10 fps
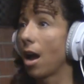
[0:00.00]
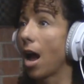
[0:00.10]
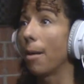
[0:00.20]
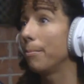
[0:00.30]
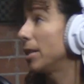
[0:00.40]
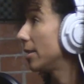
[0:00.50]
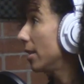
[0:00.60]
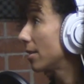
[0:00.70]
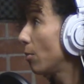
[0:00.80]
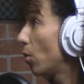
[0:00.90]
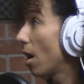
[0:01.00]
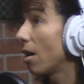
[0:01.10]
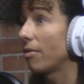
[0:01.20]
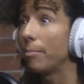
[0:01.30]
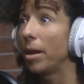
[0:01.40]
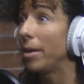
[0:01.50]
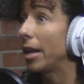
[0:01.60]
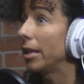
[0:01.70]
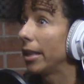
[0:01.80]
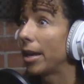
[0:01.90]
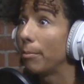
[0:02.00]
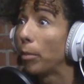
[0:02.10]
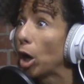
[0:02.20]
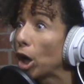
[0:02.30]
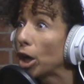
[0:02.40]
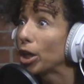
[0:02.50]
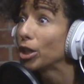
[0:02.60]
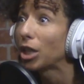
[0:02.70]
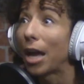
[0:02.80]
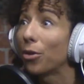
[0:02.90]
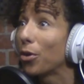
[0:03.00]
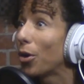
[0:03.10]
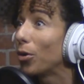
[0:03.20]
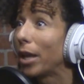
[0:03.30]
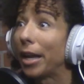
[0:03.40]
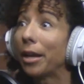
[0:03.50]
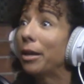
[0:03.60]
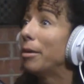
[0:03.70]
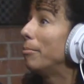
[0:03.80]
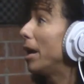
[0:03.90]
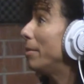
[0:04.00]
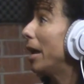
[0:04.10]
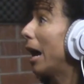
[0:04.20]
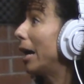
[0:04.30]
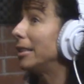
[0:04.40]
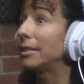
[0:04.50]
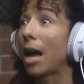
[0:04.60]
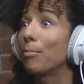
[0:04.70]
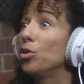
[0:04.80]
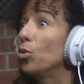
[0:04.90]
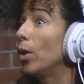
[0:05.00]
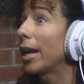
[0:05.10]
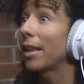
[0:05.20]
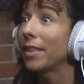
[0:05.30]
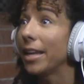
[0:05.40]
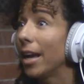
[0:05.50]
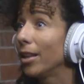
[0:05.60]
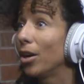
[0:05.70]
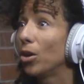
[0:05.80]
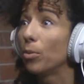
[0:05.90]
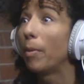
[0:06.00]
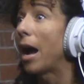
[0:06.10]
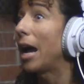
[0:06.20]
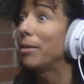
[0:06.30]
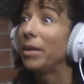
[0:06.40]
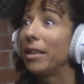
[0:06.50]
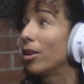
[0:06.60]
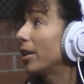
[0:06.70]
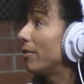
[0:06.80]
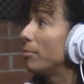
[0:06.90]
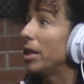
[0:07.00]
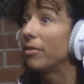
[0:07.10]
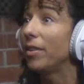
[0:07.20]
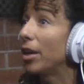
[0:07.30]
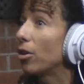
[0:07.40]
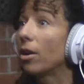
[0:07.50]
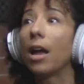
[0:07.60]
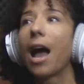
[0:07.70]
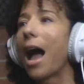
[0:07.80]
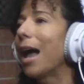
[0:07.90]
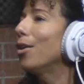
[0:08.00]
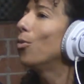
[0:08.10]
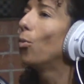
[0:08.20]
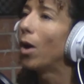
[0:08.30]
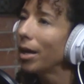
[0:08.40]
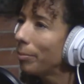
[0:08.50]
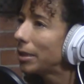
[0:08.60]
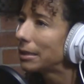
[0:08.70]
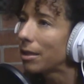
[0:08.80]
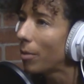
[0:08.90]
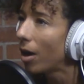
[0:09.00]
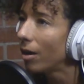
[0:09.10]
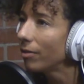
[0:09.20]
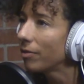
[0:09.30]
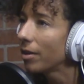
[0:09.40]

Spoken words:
I'm pissing someone off. Maybe I didn't let them merge. I don't know. Like, maybe I stopped too quick at the yellow. Behind me, they're giving me the finger. I don't want to piss them off,